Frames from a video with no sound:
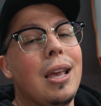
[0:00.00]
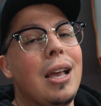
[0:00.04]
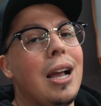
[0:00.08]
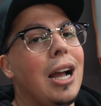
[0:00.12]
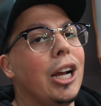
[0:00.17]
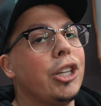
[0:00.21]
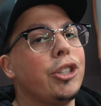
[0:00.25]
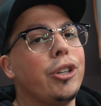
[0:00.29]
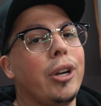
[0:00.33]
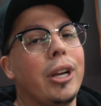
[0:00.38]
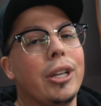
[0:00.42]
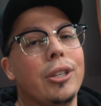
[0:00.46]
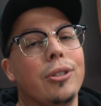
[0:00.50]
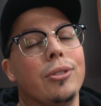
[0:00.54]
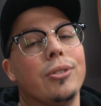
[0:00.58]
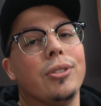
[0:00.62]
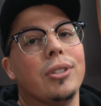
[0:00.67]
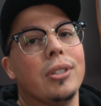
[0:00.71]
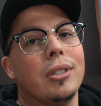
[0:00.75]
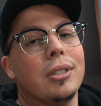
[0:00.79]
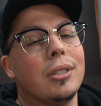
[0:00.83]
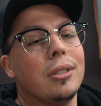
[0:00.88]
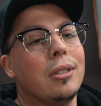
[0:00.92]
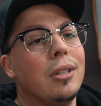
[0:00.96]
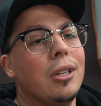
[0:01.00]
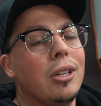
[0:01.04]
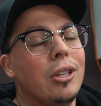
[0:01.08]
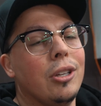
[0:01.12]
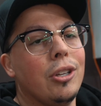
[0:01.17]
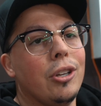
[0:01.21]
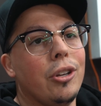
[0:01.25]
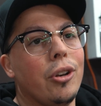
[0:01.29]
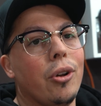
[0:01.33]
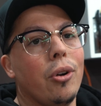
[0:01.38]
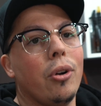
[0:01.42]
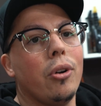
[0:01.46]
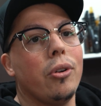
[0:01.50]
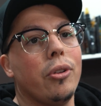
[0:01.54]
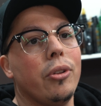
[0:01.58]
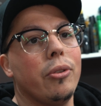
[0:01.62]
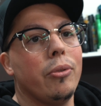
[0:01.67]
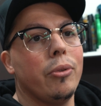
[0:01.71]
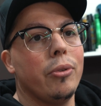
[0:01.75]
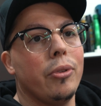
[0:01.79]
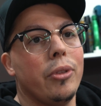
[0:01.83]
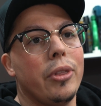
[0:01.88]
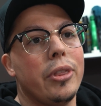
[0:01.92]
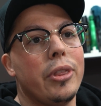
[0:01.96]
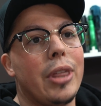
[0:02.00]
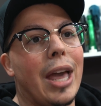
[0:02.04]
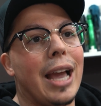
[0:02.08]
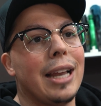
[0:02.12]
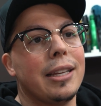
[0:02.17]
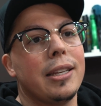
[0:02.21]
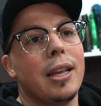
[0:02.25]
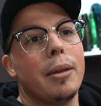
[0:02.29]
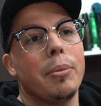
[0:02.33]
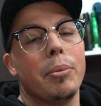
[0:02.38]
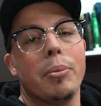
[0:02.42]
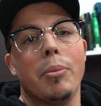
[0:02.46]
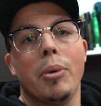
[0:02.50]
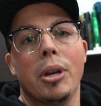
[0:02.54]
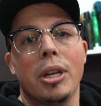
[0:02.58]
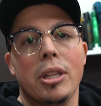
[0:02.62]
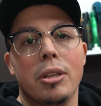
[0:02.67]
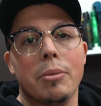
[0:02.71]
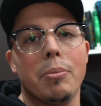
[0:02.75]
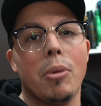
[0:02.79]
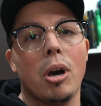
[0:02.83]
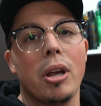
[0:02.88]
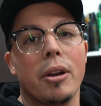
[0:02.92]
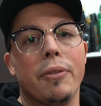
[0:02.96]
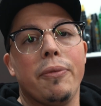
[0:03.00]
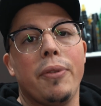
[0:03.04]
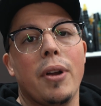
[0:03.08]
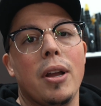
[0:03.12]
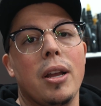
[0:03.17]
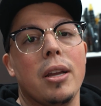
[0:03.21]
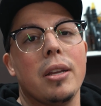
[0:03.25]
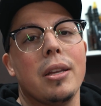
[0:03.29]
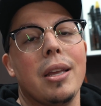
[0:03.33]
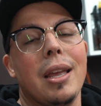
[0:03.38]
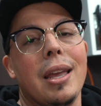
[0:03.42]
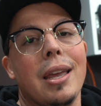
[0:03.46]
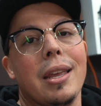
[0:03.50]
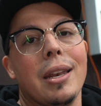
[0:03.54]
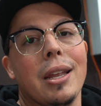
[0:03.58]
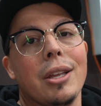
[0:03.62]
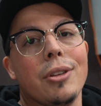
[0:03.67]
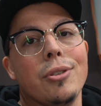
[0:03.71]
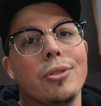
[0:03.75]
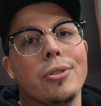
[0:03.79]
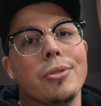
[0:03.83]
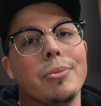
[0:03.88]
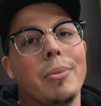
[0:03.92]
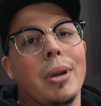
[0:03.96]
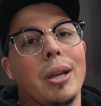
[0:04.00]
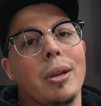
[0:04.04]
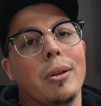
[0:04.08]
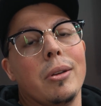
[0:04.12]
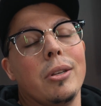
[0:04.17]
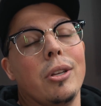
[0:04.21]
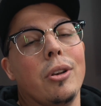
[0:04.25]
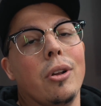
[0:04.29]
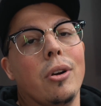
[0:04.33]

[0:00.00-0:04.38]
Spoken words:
I try using that type of money to modify, and I use my